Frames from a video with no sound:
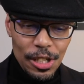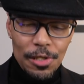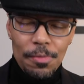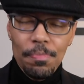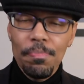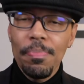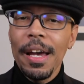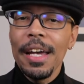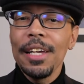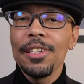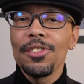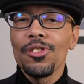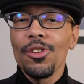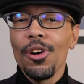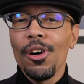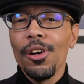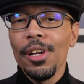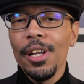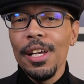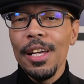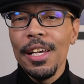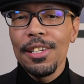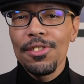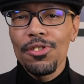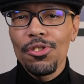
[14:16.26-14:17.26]
based on
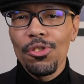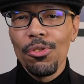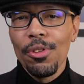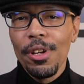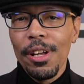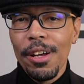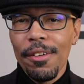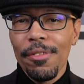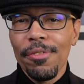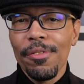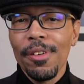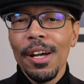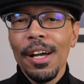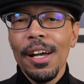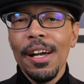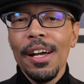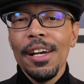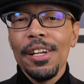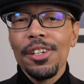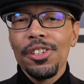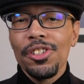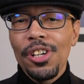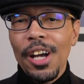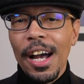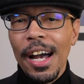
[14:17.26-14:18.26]
the history of
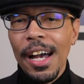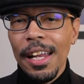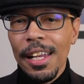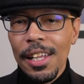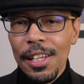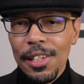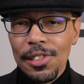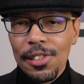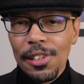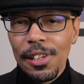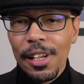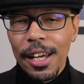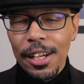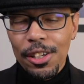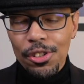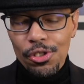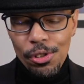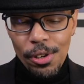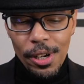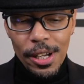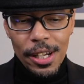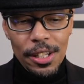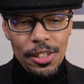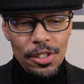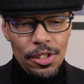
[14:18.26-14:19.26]
Chinese
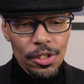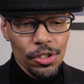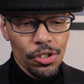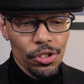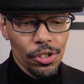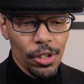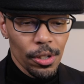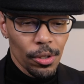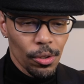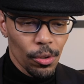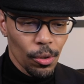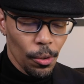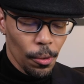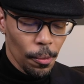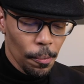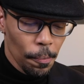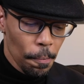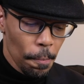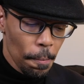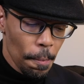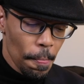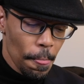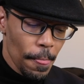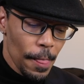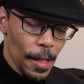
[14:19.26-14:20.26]
electronics in general.
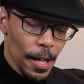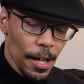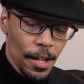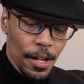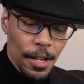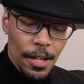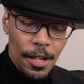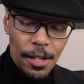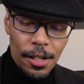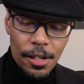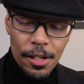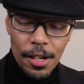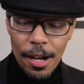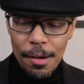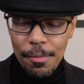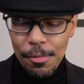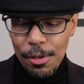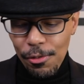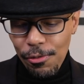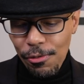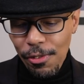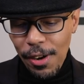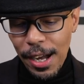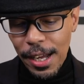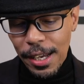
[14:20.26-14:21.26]
Come
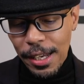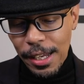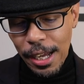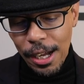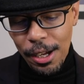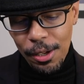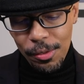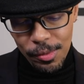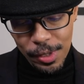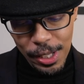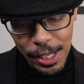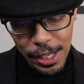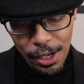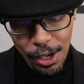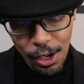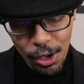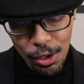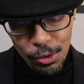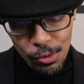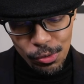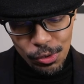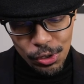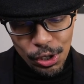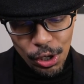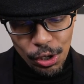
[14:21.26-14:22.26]
to find out, they
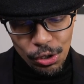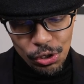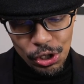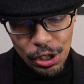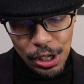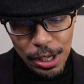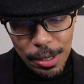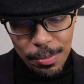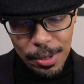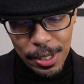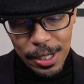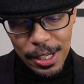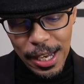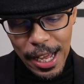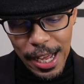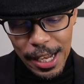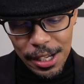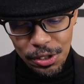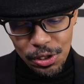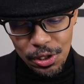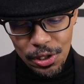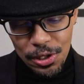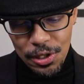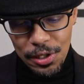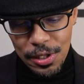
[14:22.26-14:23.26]
own Toshiba,
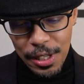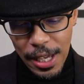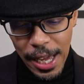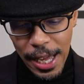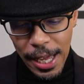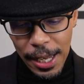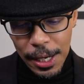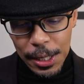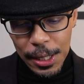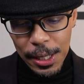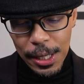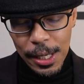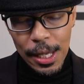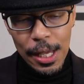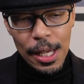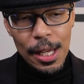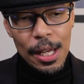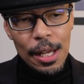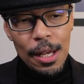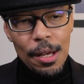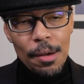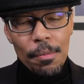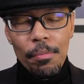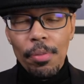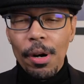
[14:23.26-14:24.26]
not just that,
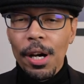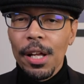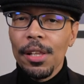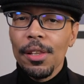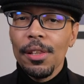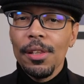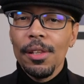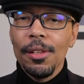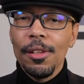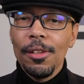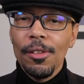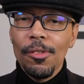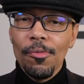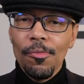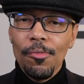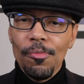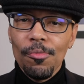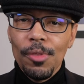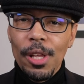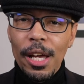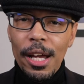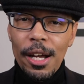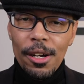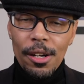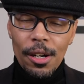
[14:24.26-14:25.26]
but
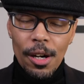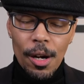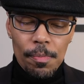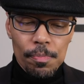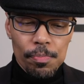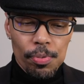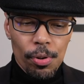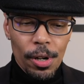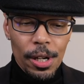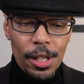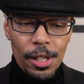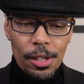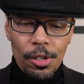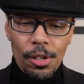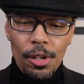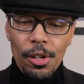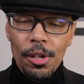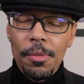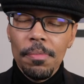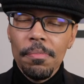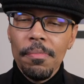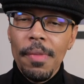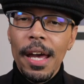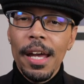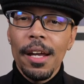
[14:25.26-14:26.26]
they're a pretty
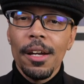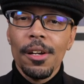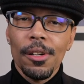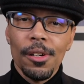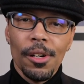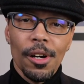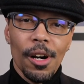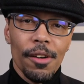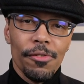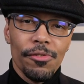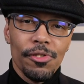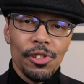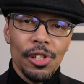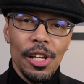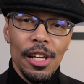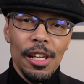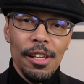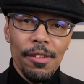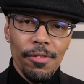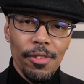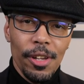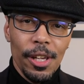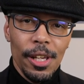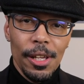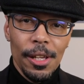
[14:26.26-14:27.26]
good maker of
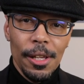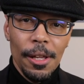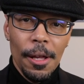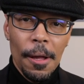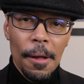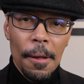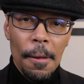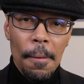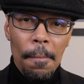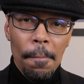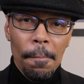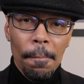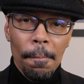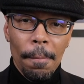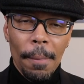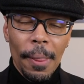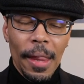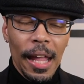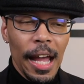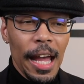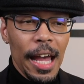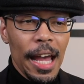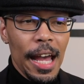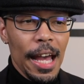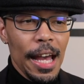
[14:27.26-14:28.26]
TV.
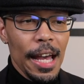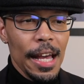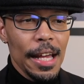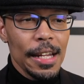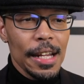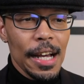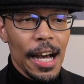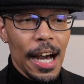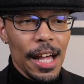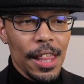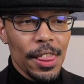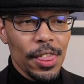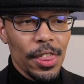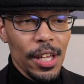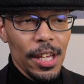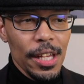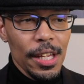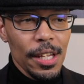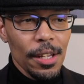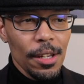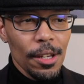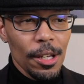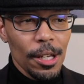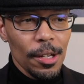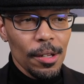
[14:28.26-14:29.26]
And I
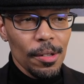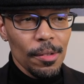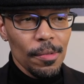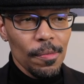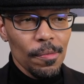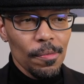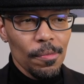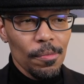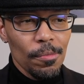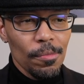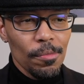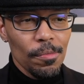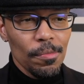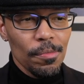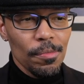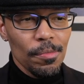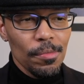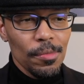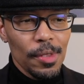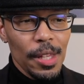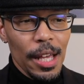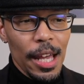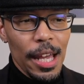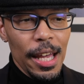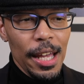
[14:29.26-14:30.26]
think
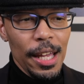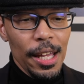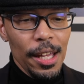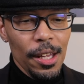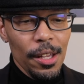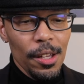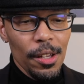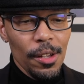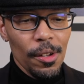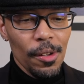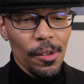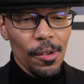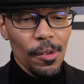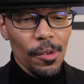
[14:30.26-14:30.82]
they,